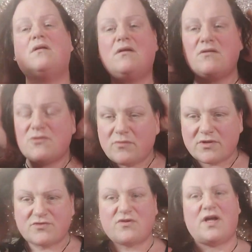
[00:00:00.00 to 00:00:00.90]
Oh, it's
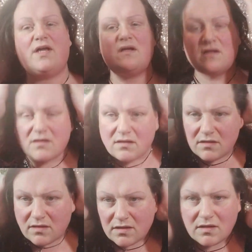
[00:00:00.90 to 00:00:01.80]
almost dry.
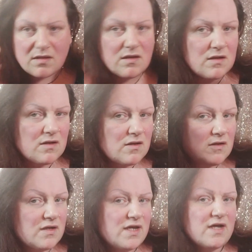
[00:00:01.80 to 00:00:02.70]

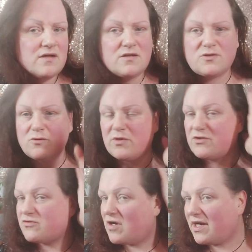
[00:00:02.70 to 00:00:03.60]
Yeah, that's
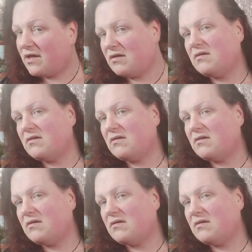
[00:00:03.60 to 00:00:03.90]
almost dry.